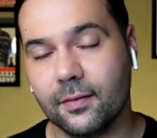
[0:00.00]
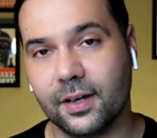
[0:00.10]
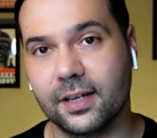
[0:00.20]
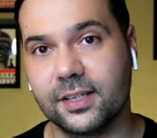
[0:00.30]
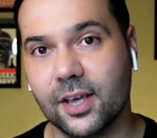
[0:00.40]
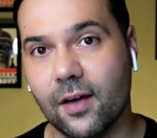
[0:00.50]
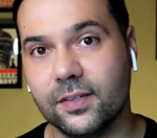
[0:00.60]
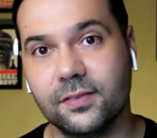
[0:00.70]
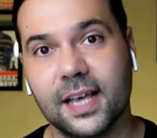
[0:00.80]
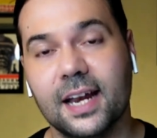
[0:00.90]
The
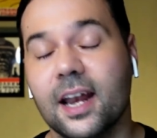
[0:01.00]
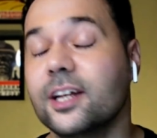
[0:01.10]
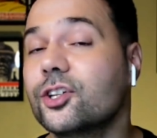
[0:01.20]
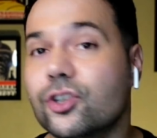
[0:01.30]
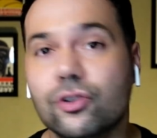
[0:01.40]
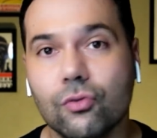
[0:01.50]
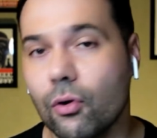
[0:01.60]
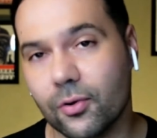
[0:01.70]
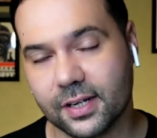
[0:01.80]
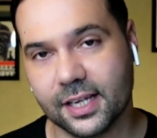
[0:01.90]
Conservatives had an
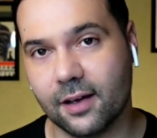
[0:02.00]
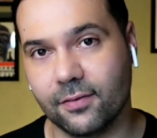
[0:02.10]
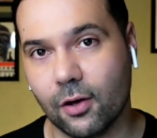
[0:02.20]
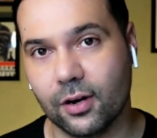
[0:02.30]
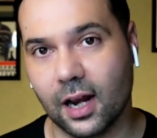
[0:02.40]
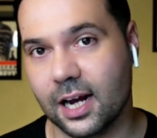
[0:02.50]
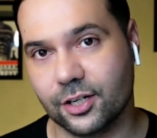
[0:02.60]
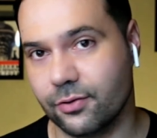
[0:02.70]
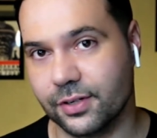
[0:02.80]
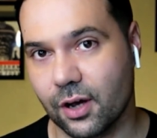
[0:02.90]
extraordinary set of local
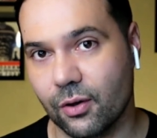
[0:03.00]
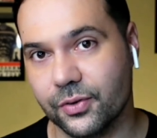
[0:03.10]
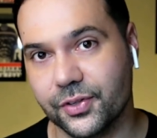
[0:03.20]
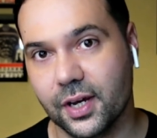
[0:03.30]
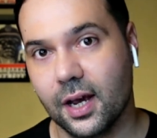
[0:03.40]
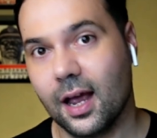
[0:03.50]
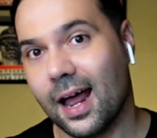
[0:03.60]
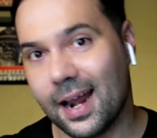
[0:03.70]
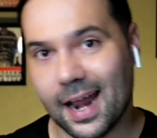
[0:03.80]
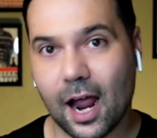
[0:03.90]
election results.
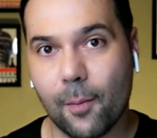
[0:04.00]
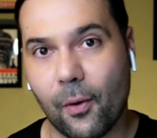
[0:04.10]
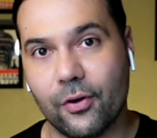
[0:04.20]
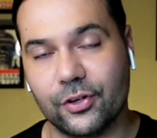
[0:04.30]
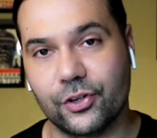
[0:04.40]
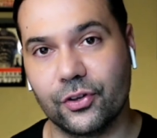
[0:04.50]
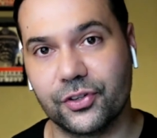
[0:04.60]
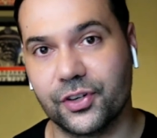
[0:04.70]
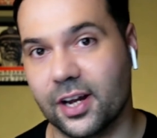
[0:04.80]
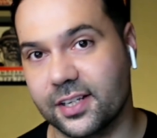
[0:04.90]
And now Boris
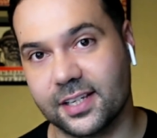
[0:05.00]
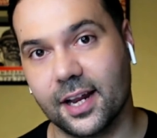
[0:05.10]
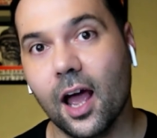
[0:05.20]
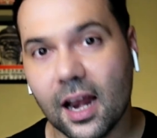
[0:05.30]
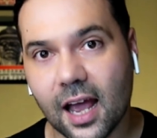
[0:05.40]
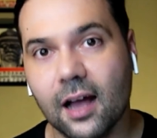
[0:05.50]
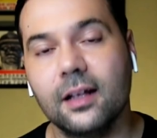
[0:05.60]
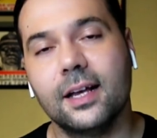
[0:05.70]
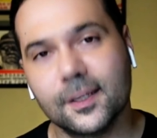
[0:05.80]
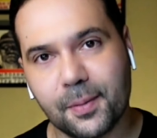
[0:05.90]
Johnson, as I said earlier,
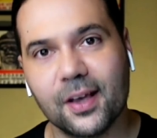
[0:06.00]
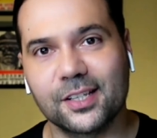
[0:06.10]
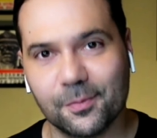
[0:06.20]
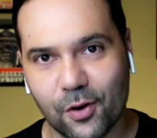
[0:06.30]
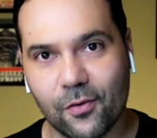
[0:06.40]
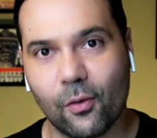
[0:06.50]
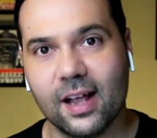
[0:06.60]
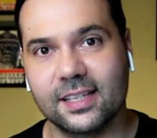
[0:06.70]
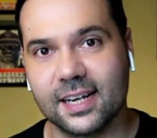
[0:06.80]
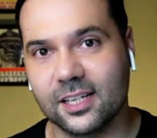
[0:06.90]
his personal approval
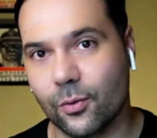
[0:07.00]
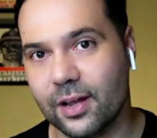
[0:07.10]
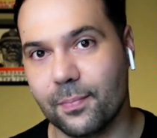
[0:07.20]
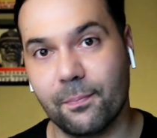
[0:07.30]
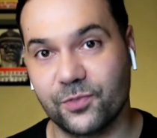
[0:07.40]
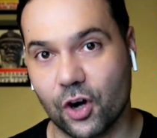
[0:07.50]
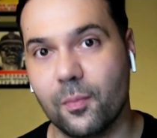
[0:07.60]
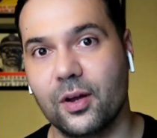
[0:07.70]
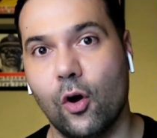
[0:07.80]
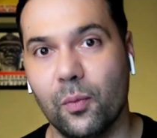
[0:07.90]
ratings are where
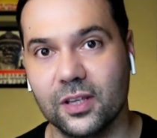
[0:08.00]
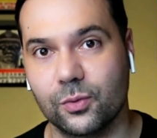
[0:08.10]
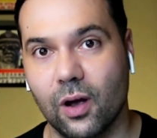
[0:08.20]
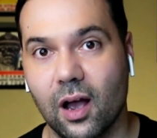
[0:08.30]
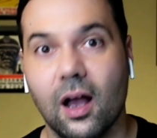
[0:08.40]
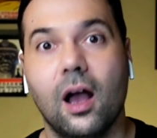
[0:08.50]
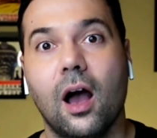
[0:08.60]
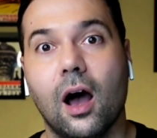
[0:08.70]
Jeremy Corbyn's were